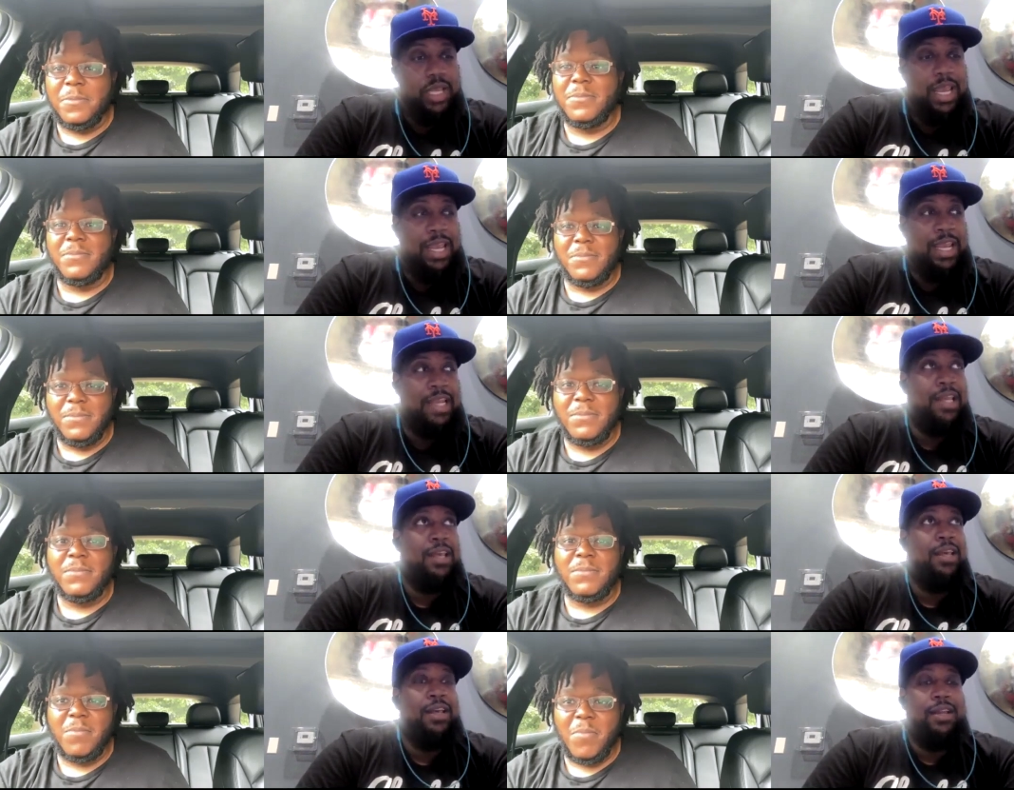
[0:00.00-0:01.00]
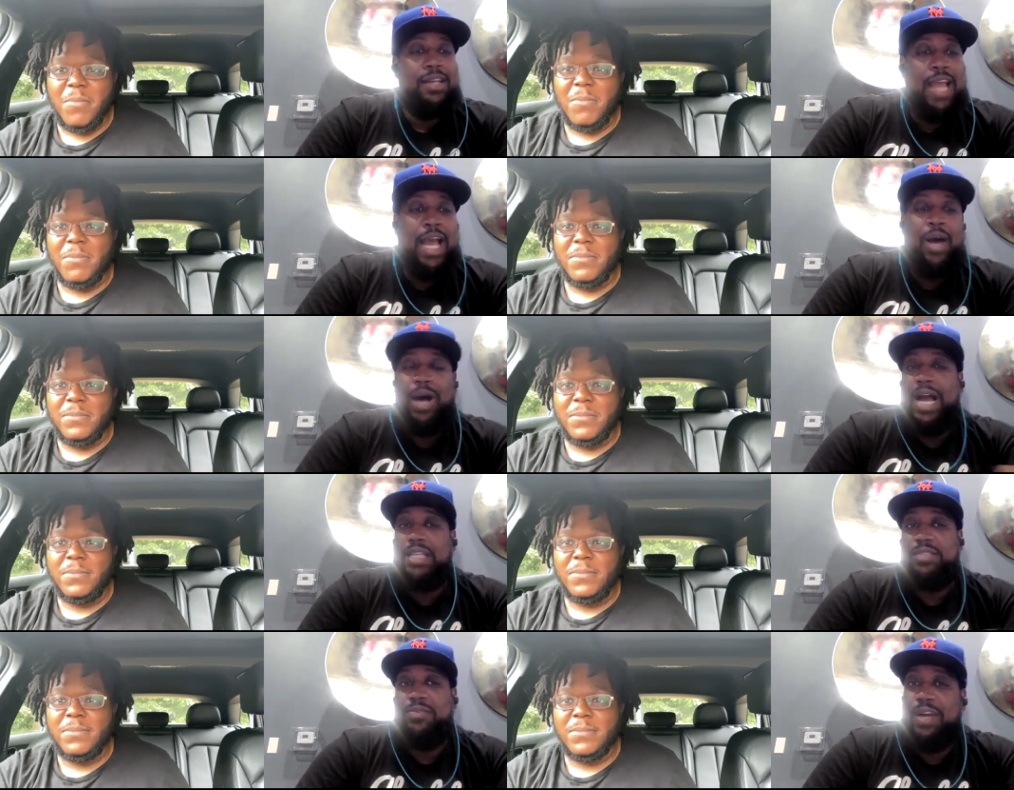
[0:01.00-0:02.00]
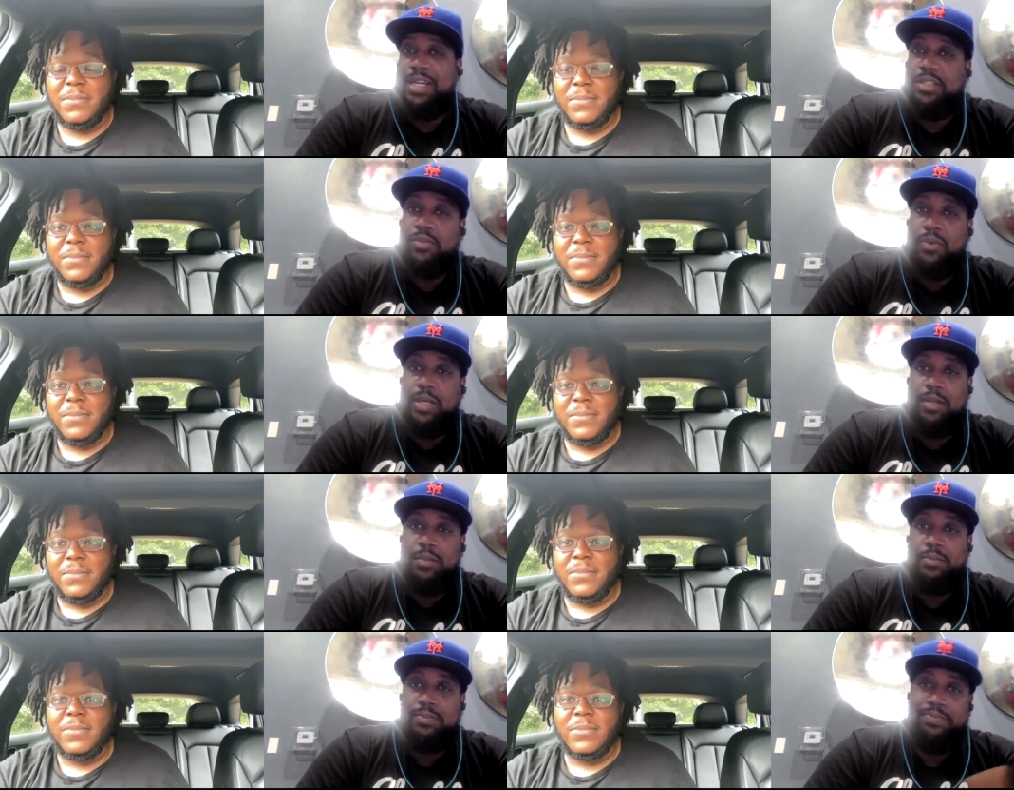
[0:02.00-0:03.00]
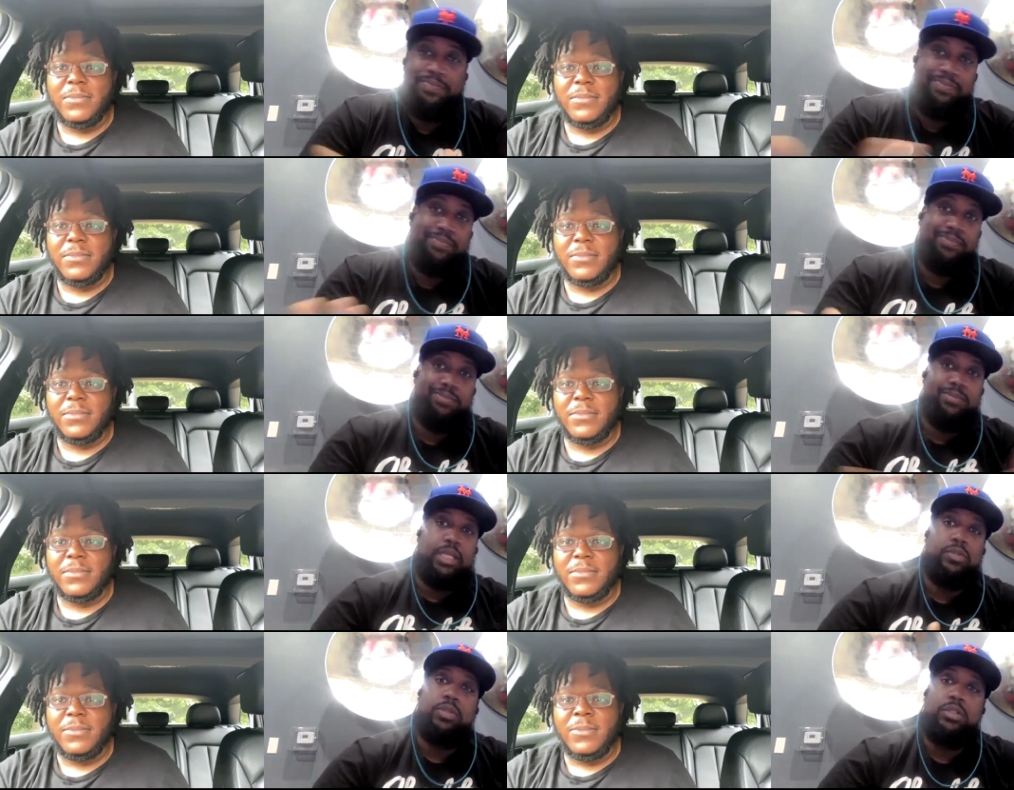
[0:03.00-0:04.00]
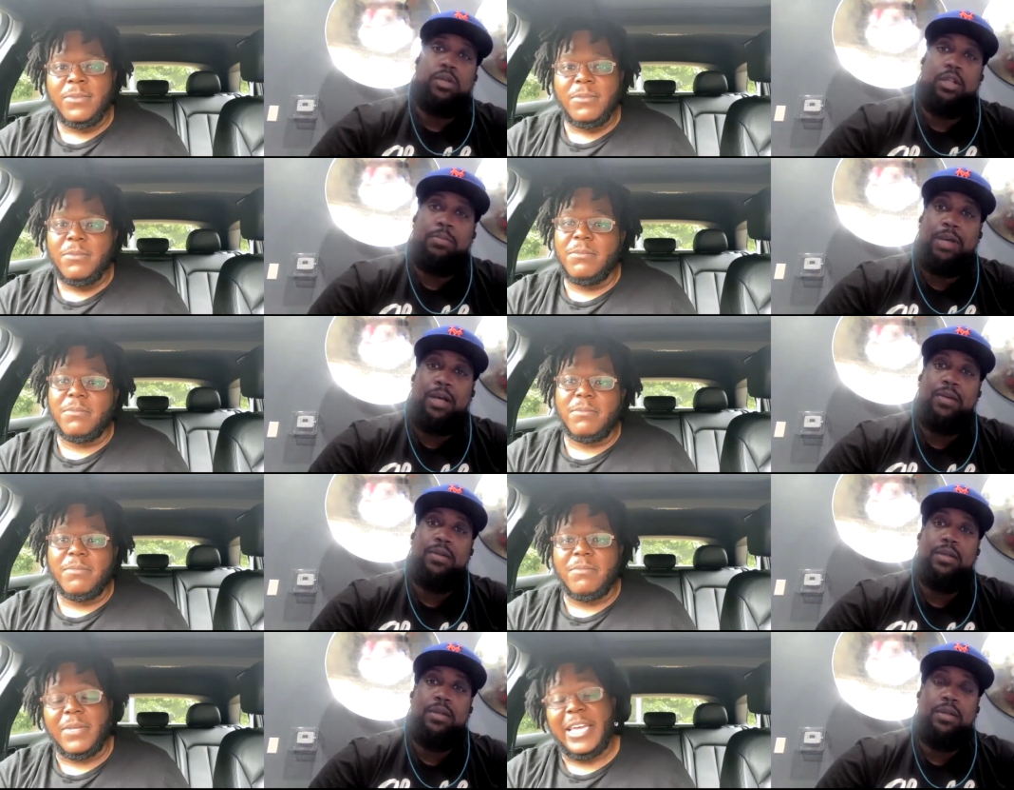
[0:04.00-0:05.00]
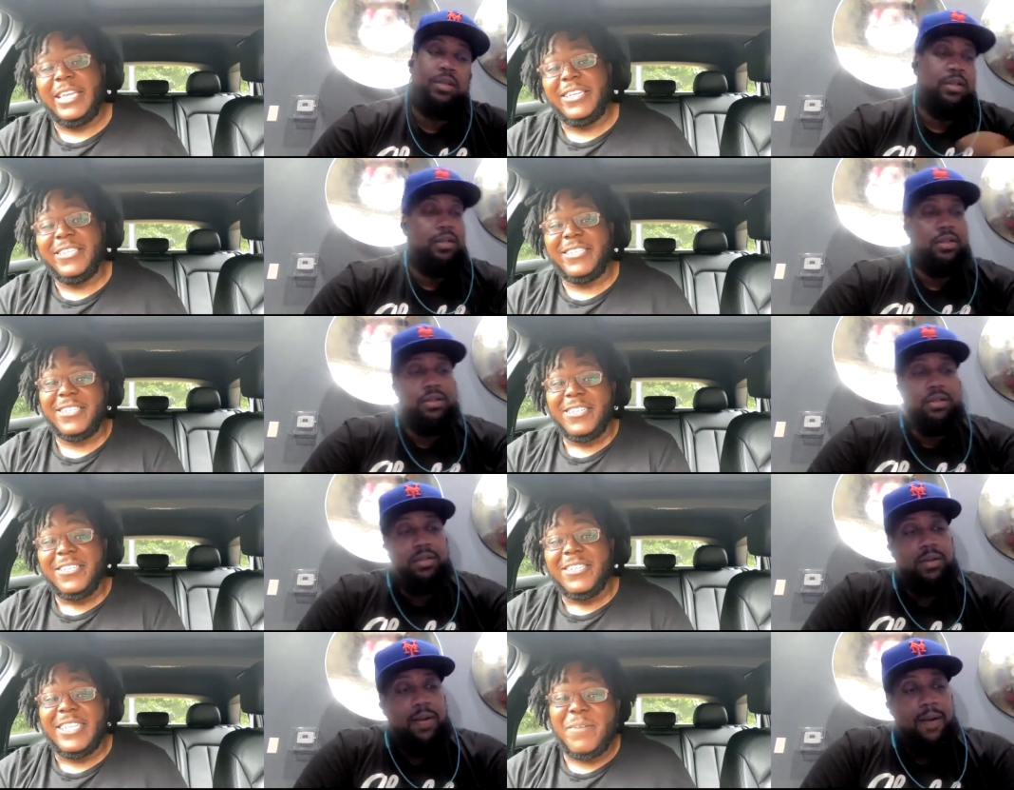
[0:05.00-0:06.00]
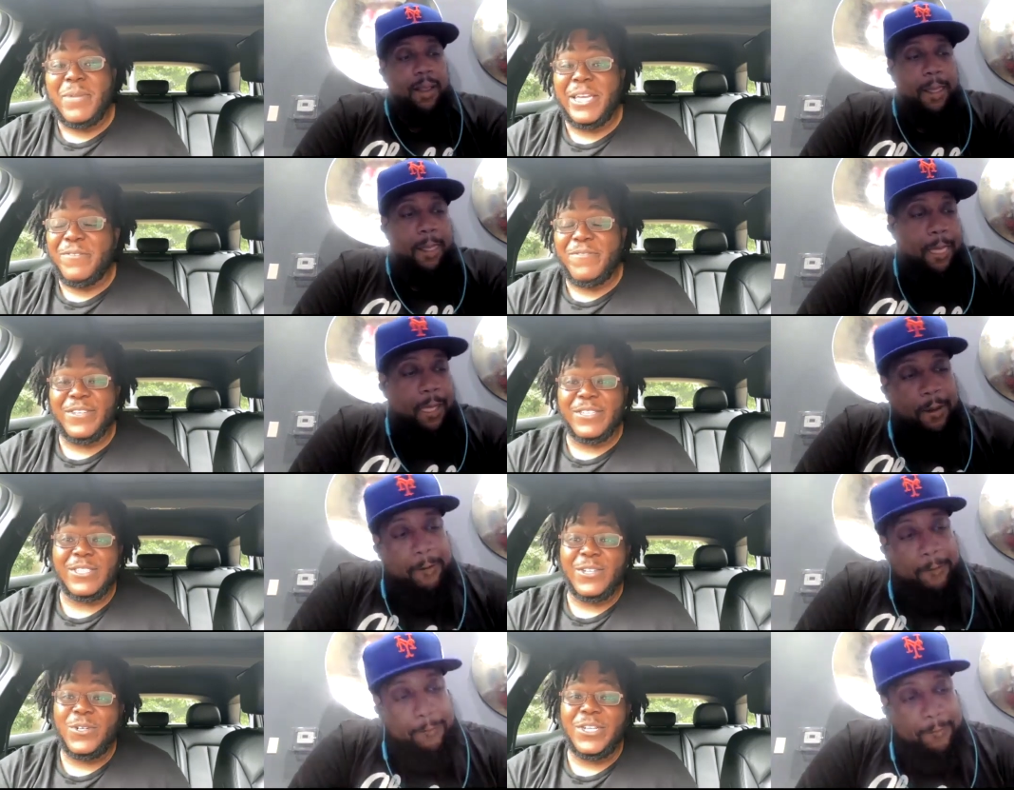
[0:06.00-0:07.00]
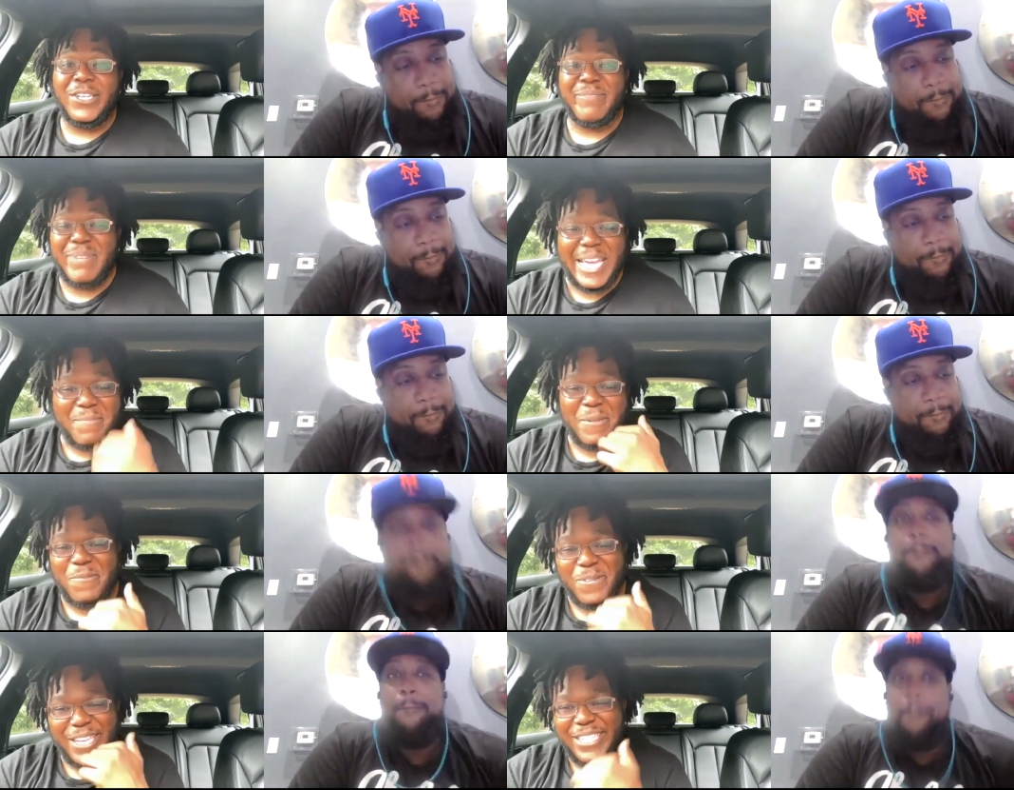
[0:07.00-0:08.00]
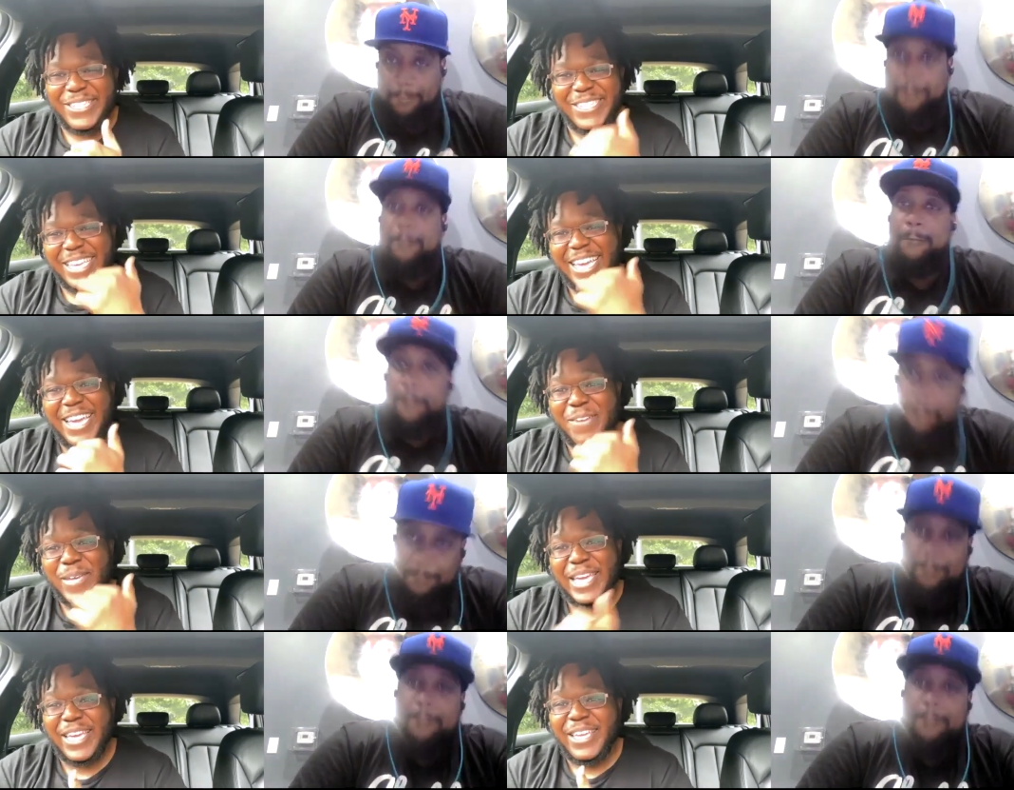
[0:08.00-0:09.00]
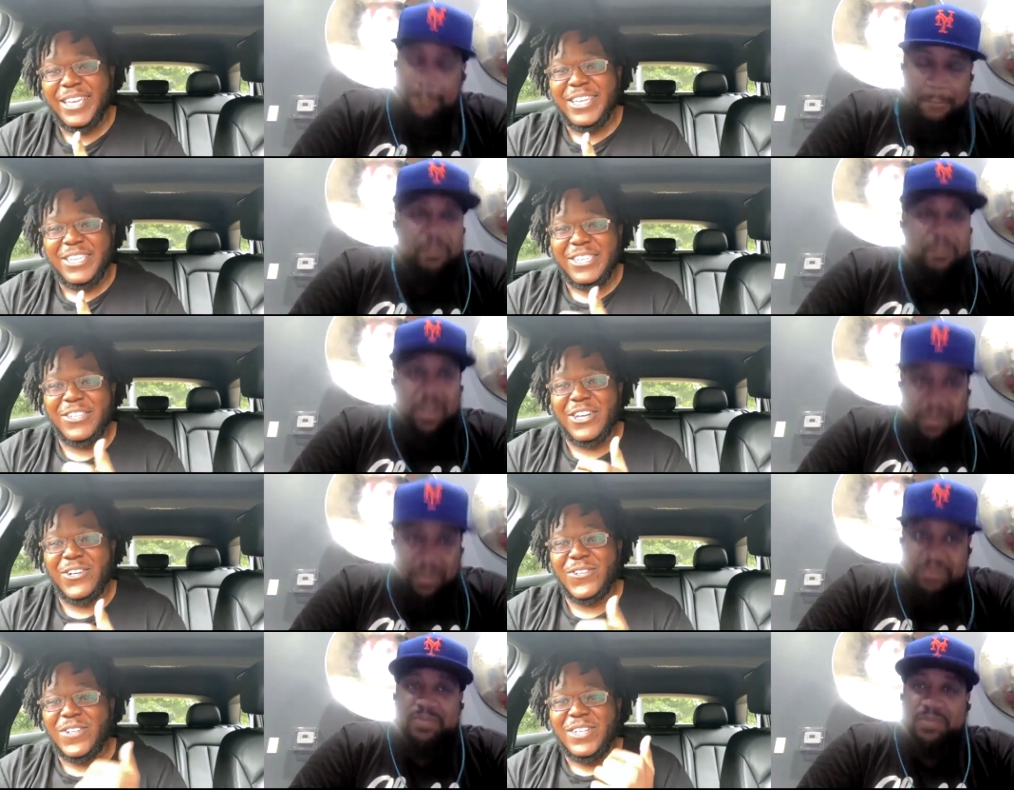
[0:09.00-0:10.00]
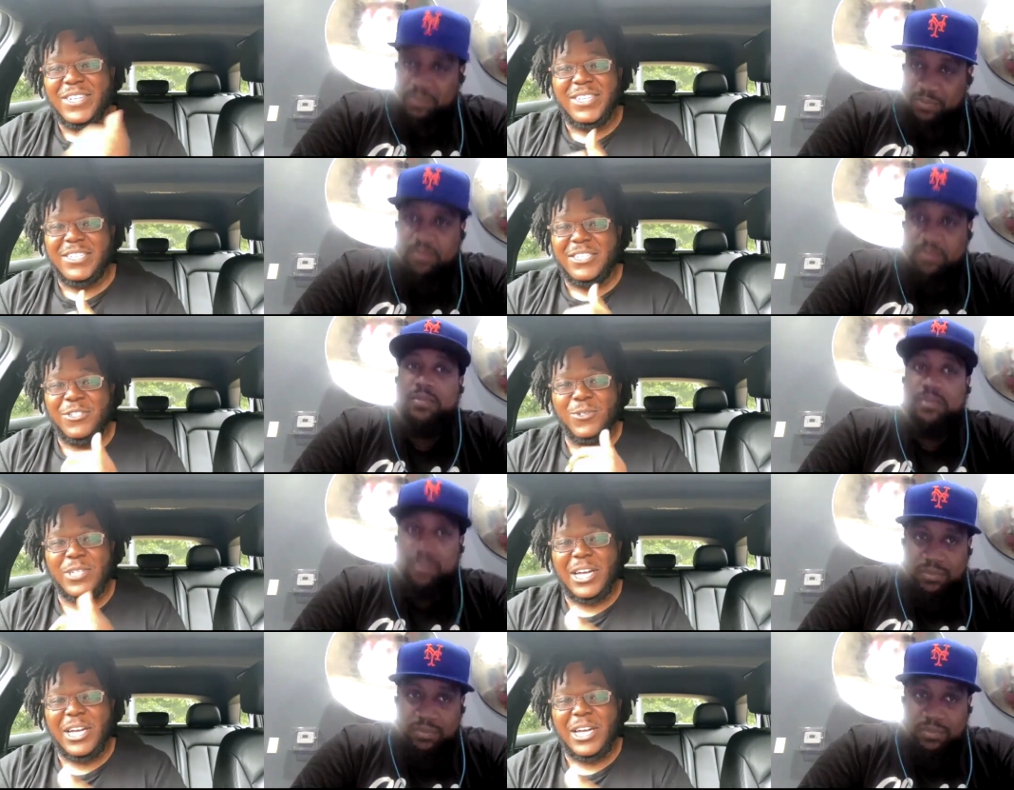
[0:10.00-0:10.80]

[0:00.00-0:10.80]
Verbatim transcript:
Speaker 1: and now I have some financial freedom. That's what it's all about.
Speaker 2: Man, that make you feel so good. Black people hitting you saying, hey man, you yeah. know, you